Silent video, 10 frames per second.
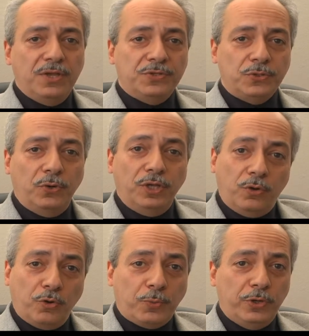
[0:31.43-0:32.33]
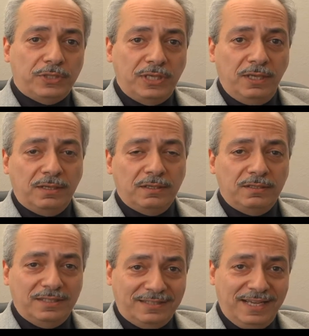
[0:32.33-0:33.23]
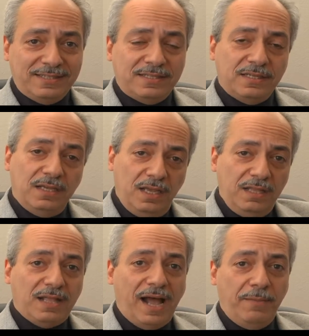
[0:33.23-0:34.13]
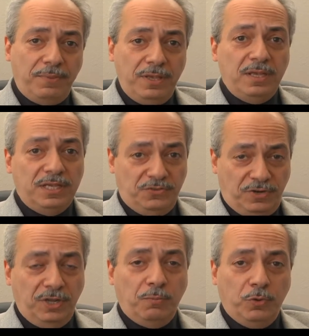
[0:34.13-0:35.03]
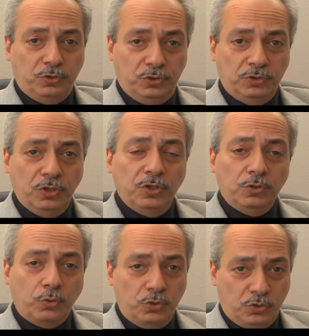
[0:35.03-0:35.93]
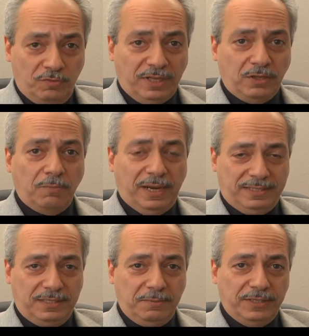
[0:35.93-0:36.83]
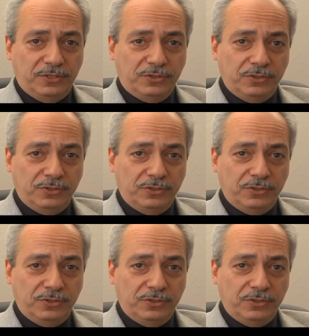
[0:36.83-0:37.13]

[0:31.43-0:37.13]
So incorporating the test in the IP is very important to resolve that complexity matter.